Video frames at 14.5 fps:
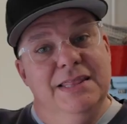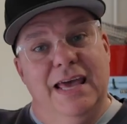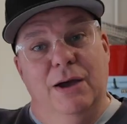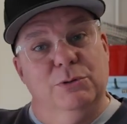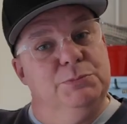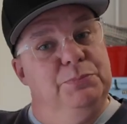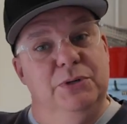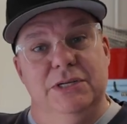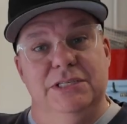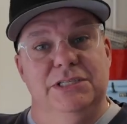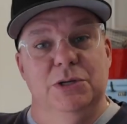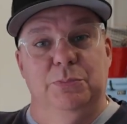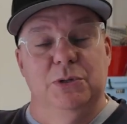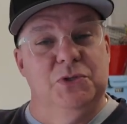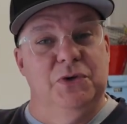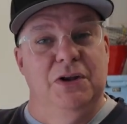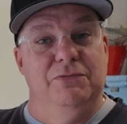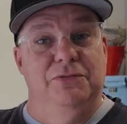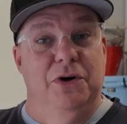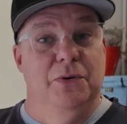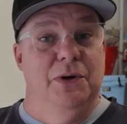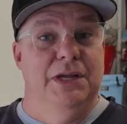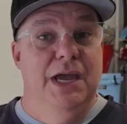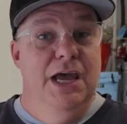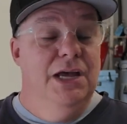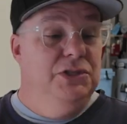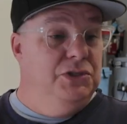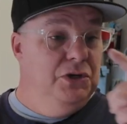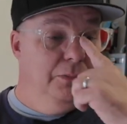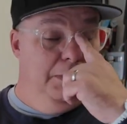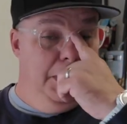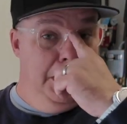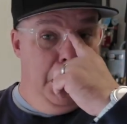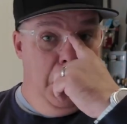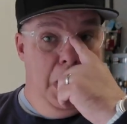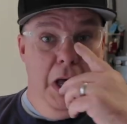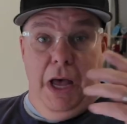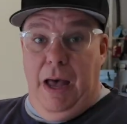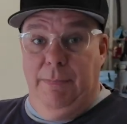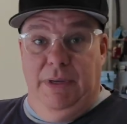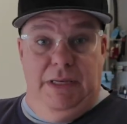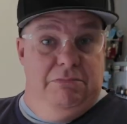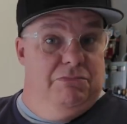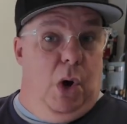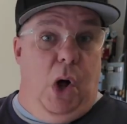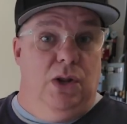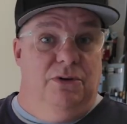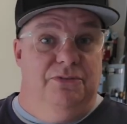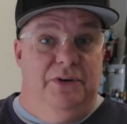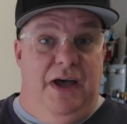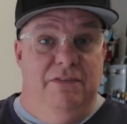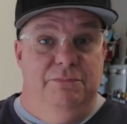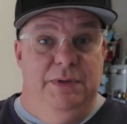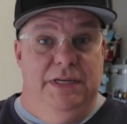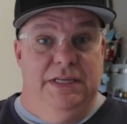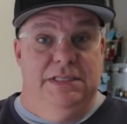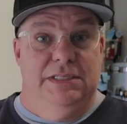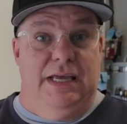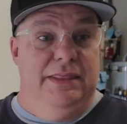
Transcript: That was pretty simple, straightforward. Took me, I mean, all of 5 minutes.